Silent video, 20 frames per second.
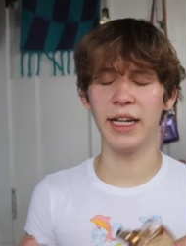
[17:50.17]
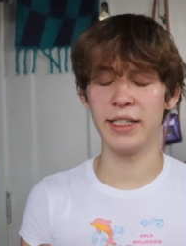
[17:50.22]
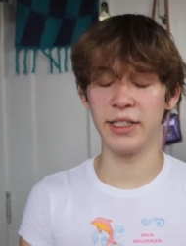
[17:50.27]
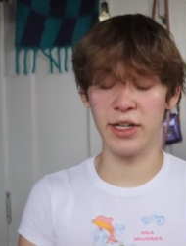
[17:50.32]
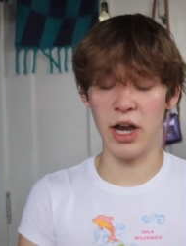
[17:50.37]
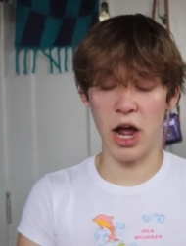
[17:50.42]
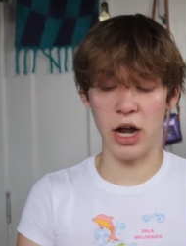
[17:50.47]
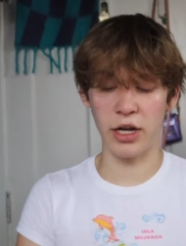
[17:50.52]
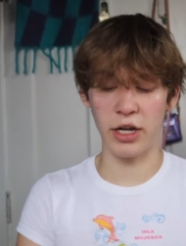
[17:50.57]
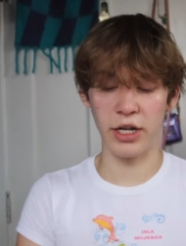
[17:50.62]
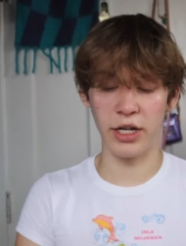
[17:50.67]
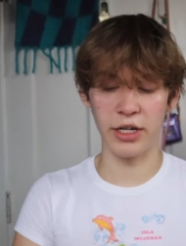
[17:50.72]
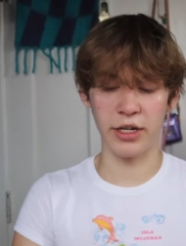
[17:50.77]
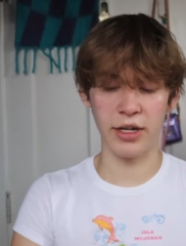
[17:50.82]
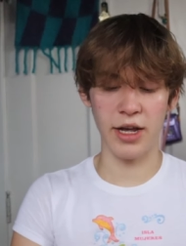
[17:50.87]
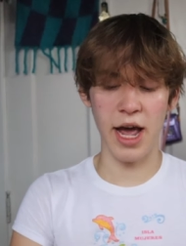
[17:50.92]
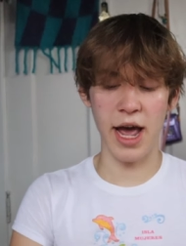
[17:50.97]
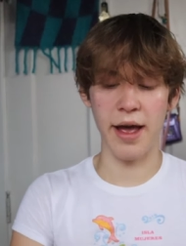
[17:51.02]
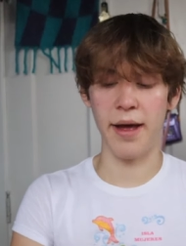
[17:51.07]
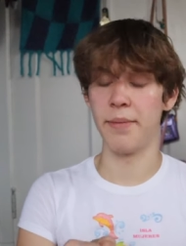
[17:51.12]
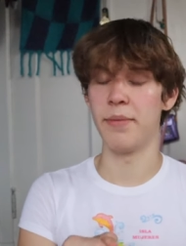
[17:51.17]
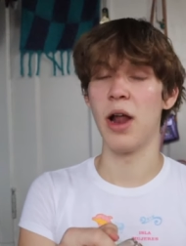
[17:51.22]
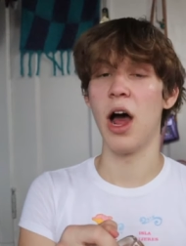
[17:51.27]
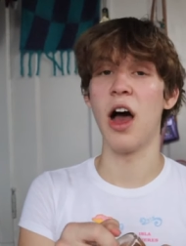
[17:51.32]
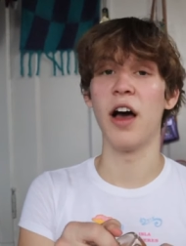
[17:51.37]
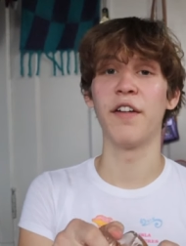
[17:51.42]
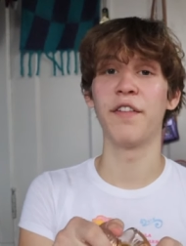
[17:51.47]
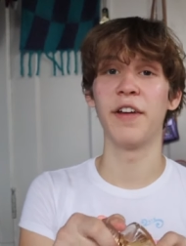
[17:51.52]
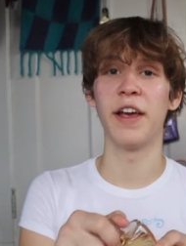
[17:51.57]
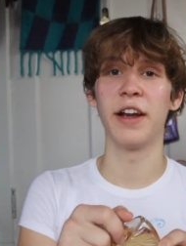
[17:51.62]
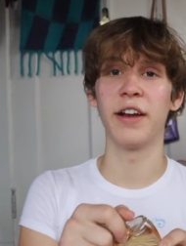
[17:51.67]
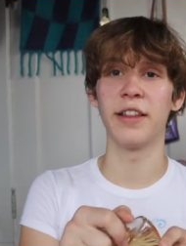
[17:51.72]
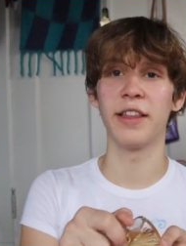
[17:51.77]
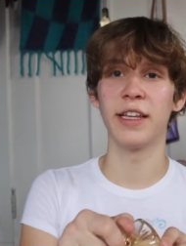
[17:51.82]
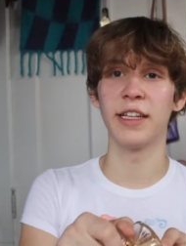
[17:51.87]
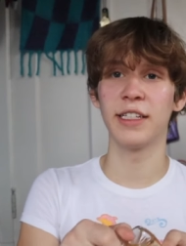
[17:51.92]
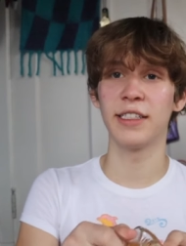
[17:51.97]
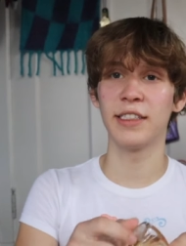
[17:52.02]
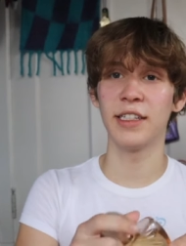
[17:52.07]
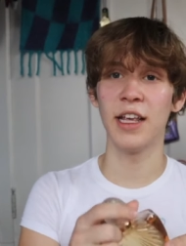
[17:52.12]
it's not good. I am not a fan of
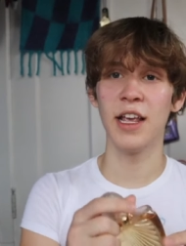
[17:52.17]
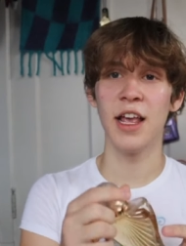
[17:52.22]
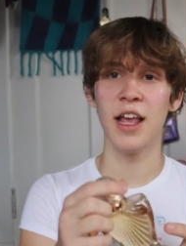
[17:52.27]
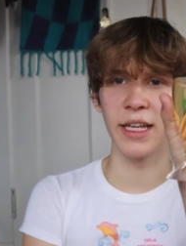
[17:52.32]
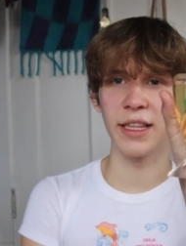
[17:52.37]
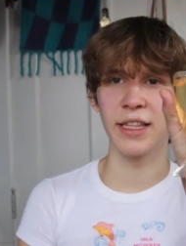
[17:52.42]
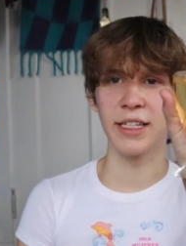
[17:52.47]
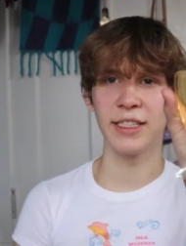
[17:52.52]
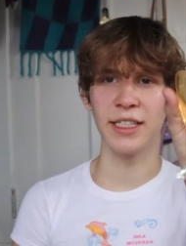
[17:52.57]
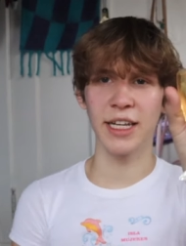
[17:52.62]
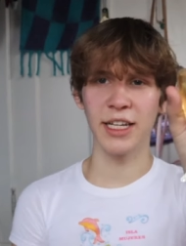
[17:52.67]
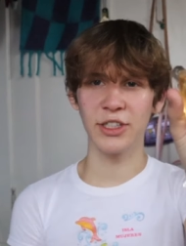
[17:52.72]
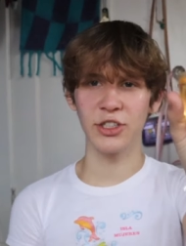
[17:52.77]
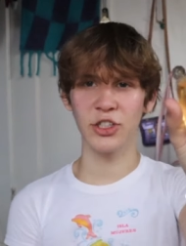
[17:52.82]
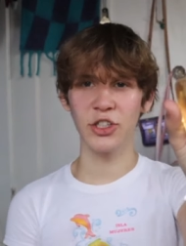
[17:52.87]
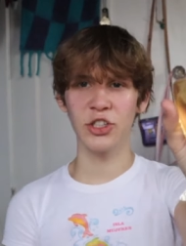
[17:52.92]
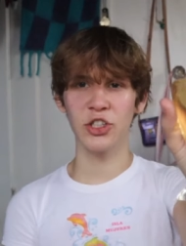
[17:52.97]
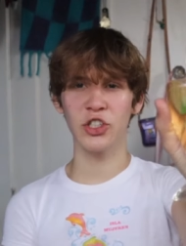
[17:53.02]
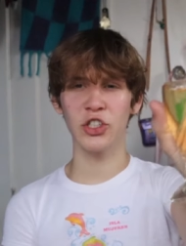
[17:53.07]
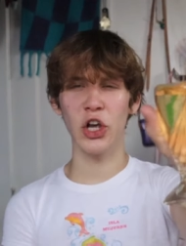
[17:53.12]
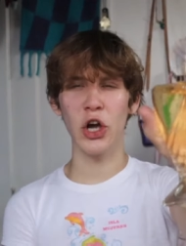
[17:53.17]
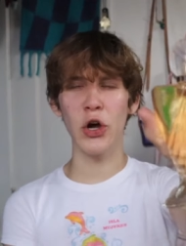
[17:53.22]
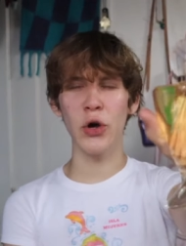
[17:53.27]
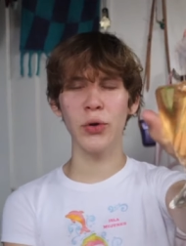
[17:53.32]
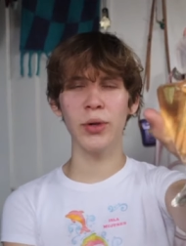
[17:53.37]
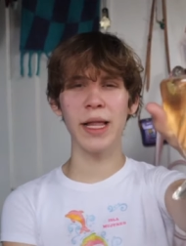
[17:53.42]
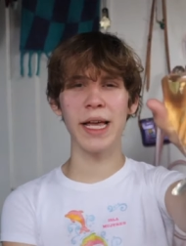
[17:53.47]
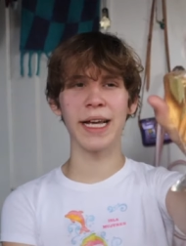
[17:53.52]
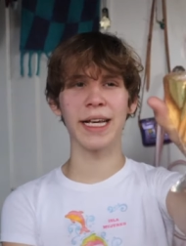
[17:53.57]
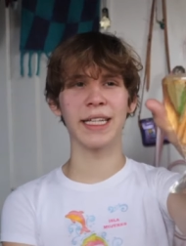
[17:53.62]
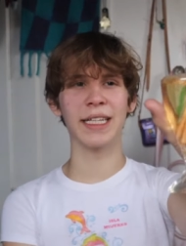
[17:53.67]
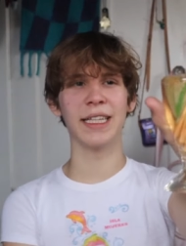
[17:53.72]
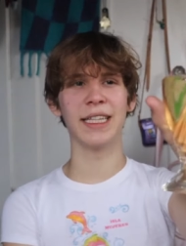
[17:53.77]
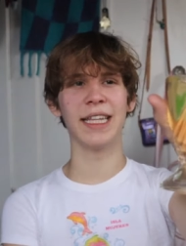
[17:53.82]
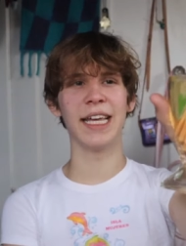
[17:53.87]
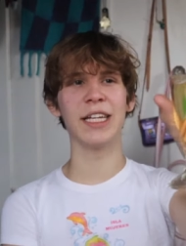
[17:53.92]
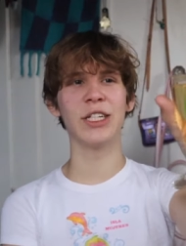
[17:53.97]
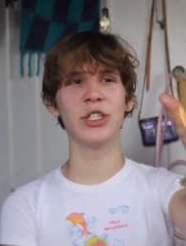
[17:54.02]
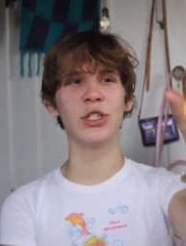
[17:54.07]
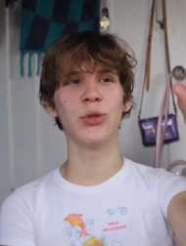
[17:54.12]
this. this it's just so like
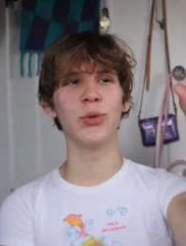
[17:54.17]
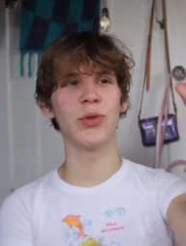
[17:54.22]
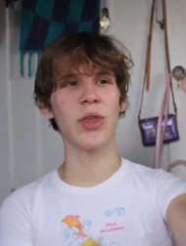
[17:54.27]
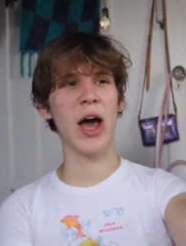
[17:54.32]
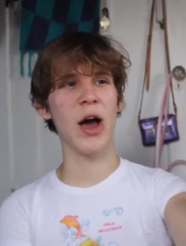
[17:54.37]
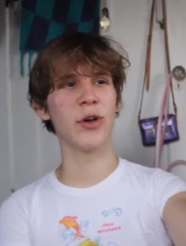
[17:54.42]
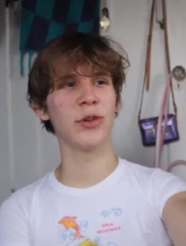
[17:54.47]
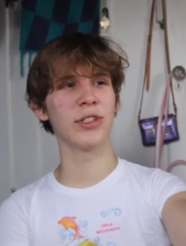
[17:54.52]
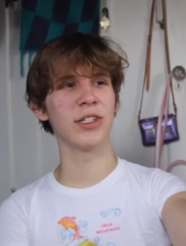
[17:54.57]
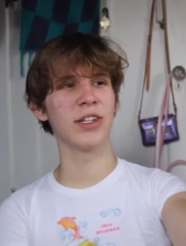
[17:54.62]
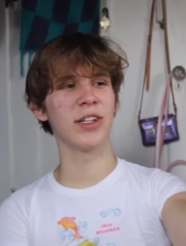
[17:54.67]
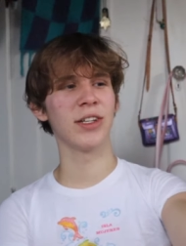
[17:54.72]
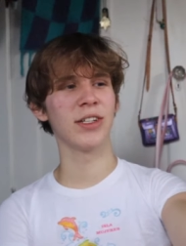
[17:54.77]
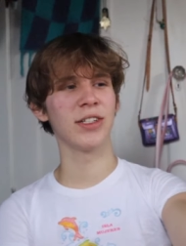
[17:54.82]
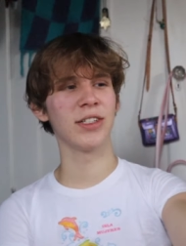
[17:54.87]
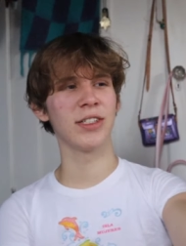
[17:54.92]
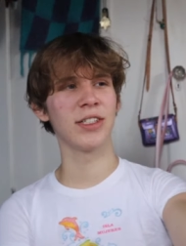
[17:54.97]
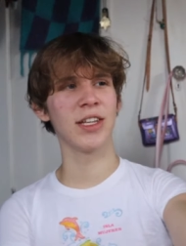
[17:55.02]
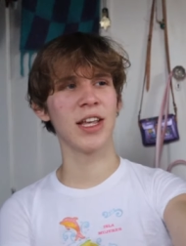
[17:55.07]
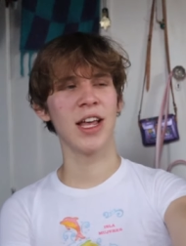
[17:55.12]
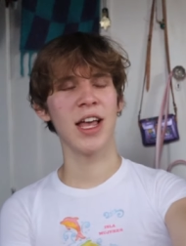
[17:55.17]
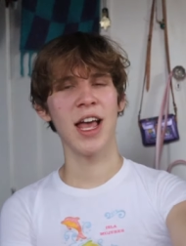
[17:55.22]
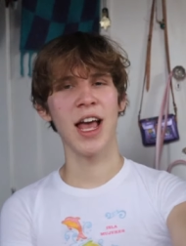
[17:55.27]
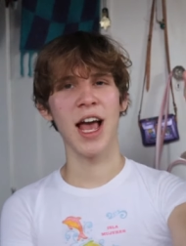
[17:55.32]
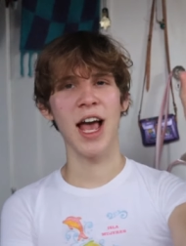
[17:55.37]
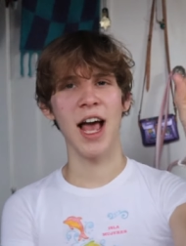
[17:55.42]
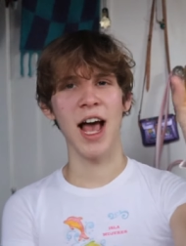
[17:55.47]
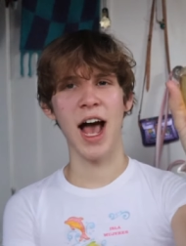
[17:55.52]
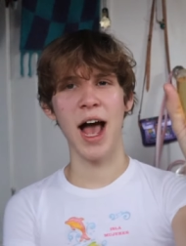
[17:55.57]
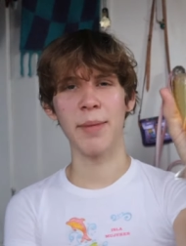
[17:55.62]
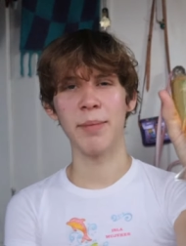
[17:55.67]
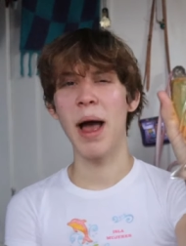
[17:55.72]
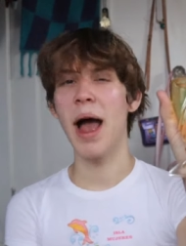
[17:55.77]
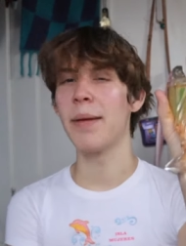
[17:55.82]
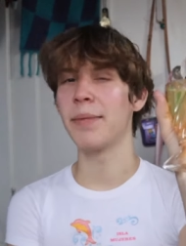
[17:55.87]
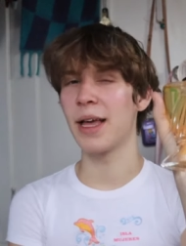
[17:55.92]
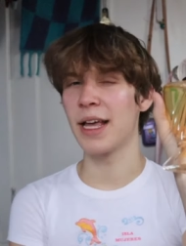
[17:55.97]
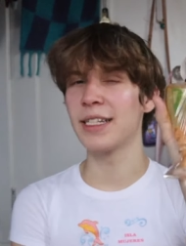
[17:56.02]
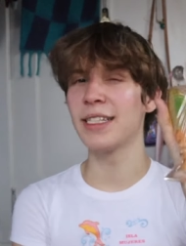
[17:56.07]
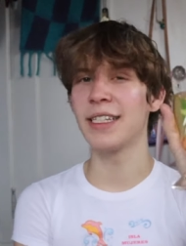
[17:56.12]
late 2000s. I'm,
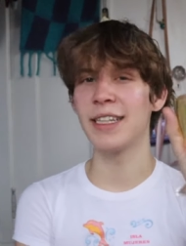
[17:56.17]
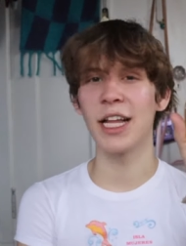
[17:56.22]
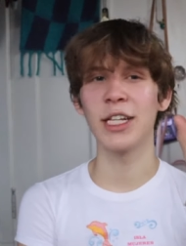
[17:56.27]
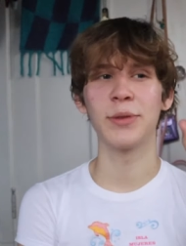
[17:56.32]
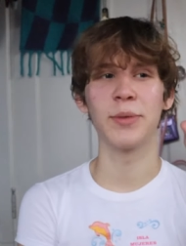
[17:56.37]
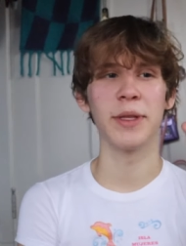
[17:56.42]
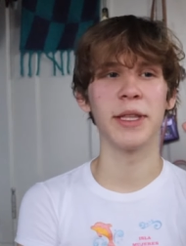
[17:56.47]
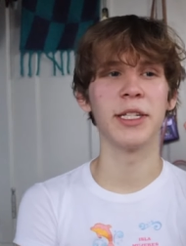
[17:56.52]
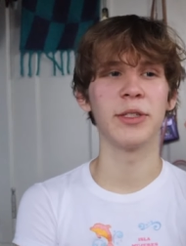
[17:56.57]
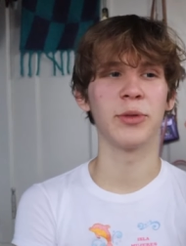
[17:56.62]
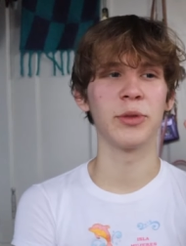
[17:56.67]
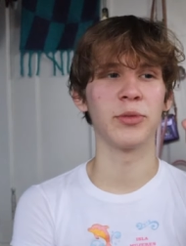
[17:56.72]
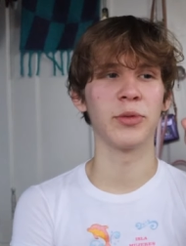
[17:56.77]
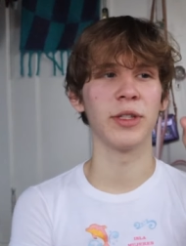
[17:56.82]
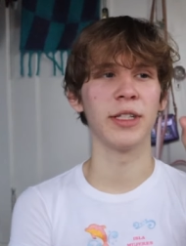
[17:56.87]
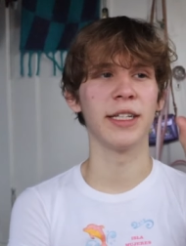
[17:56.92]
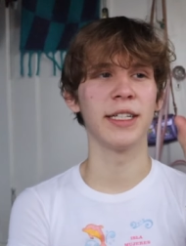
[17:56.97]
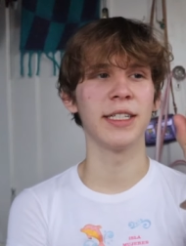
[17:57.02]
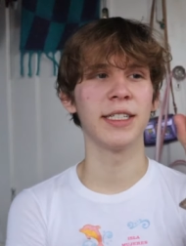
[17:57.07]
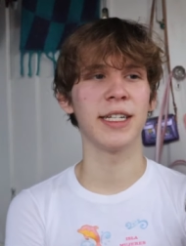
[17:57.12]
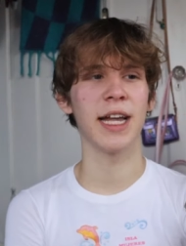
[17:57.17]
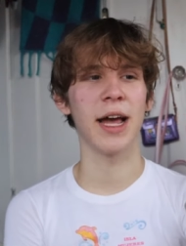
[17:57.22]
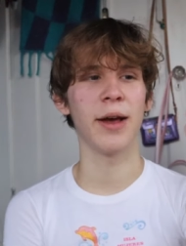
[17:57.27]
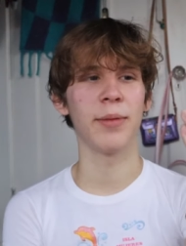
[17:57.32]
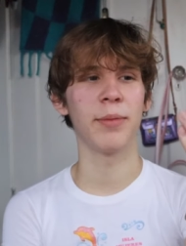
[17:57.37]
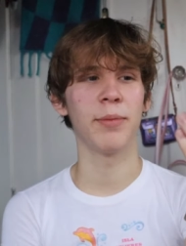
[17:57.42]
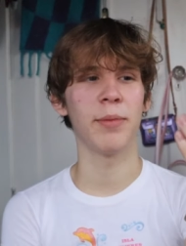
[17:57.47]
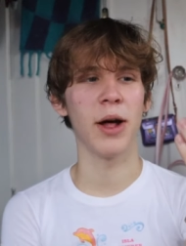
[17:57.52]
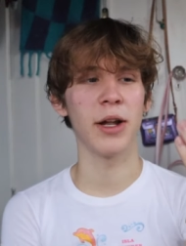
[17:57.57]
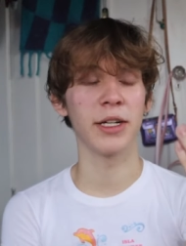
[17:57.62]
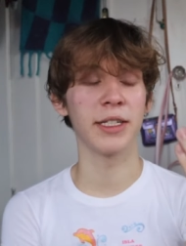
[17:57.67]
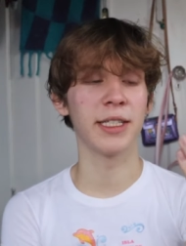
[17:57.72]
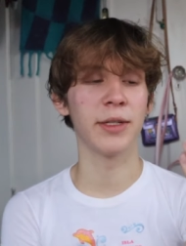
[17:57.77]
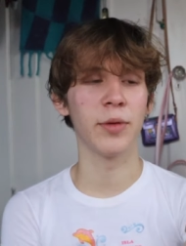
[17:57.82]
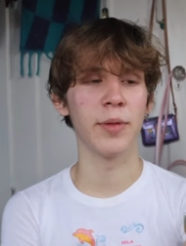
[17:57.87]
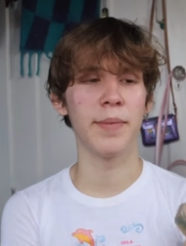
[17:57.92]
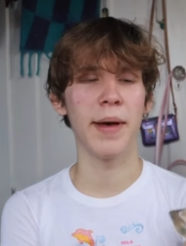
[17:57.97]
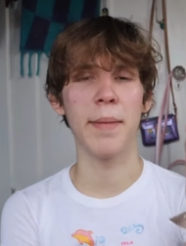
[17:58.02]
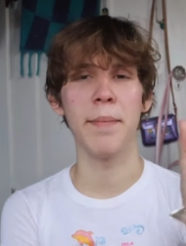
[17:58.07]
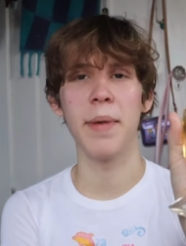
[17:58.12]
I'm guessing that's when this was released. I honestly
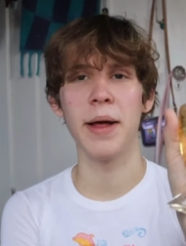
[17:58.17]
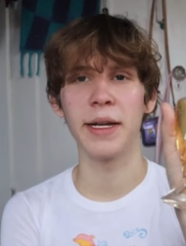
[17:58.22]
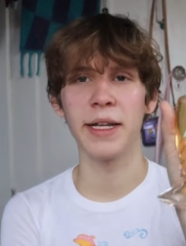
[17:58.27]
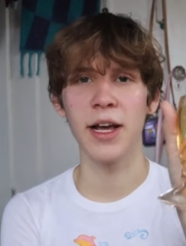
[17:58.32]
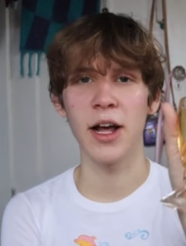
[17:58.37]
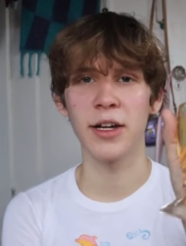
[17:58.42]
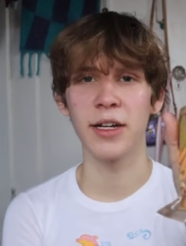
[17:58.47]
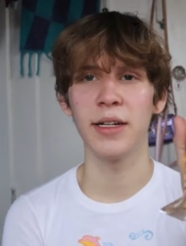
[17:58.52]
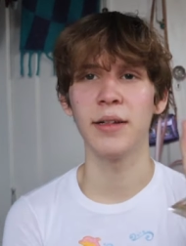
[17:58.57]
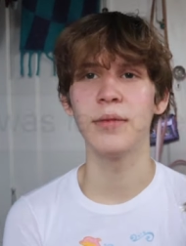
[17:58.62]
would bet money on